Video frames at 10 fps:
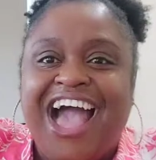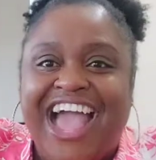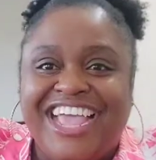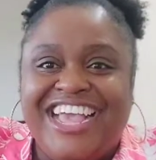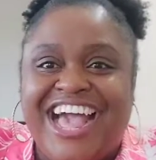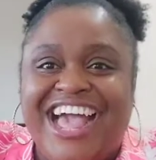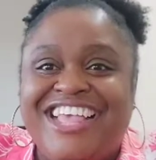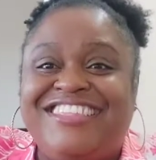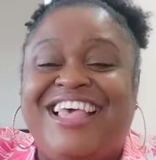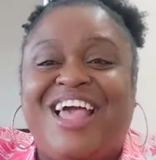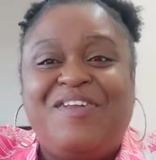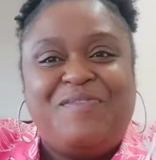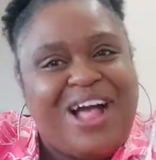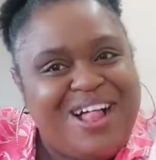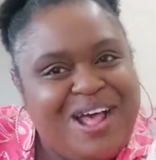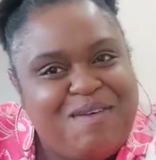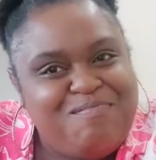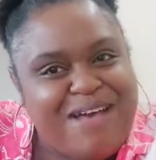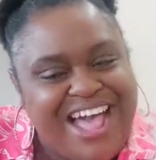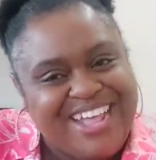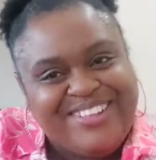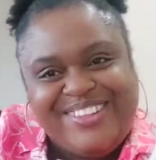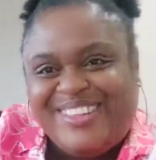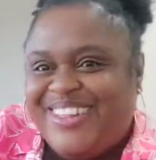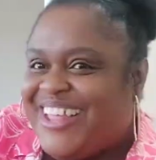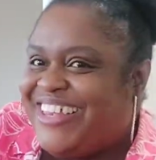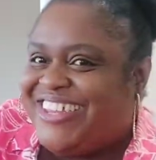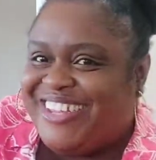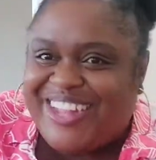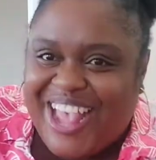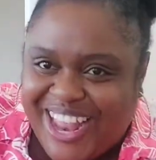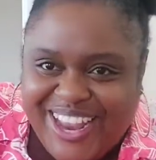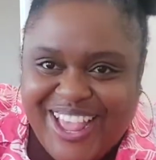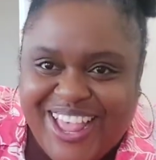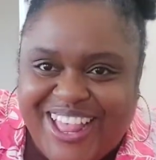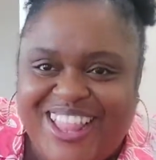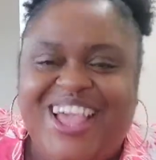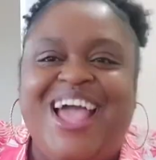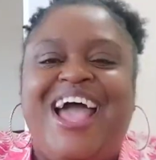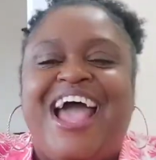Hi guys, and welcome back to the channel.